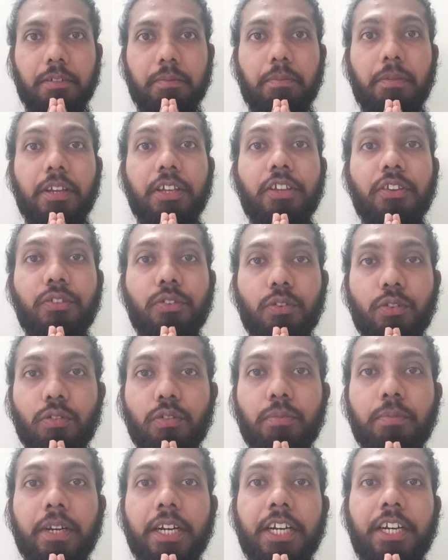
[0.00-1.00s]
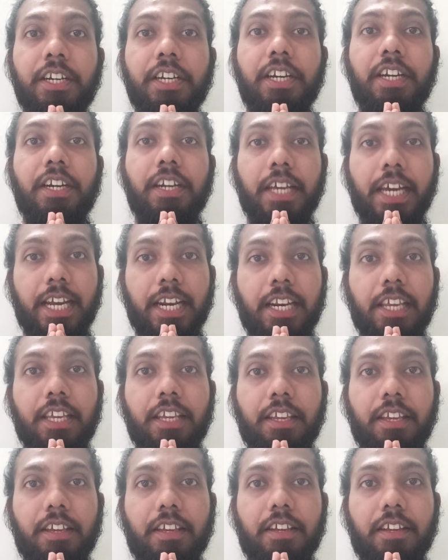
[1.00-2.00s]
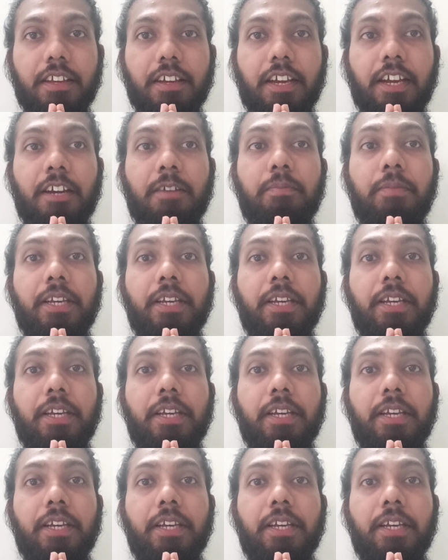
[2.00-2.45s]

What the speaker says: Please do meditate daily and